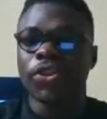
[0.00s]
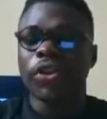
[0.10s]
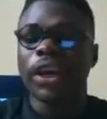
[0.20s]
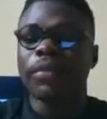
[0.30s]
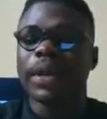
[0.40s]

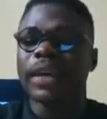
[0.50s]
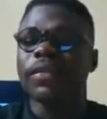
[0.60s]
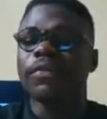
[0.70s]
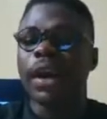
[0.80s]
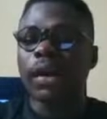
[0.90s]
You're going to be
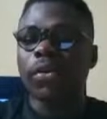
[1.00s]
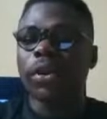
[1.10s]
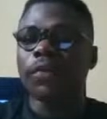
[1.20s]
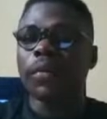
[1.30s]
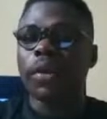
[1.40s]
getting viral
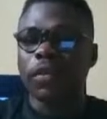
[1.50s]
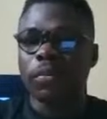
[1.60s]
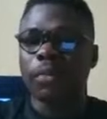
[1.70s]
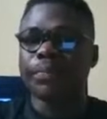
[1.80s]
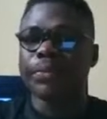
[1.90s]
content from your
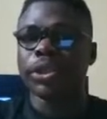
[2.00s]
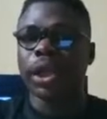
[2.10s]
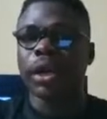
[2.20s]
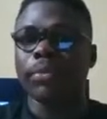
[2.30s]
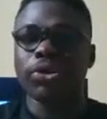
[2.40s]
explore page,
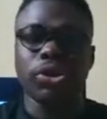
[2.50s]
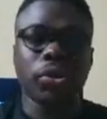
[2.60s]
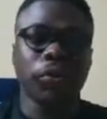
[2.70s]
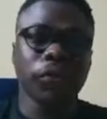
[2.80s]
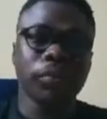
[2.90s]
I'm going to
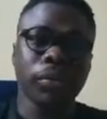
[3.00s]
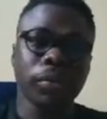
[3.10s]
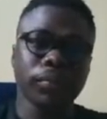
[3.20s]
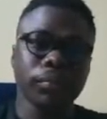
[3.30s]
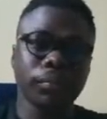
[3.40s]
show you something.
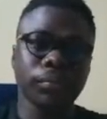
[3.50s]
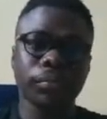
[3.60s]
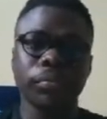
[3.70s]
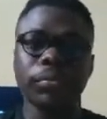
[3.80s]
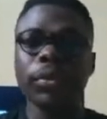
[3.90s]

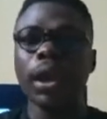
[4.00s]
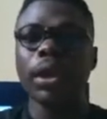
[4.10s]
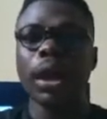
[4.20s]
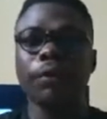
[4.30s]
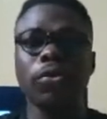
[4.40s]

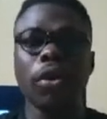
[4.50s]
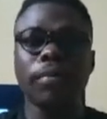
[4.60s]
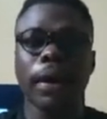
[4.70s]
Now, if you go on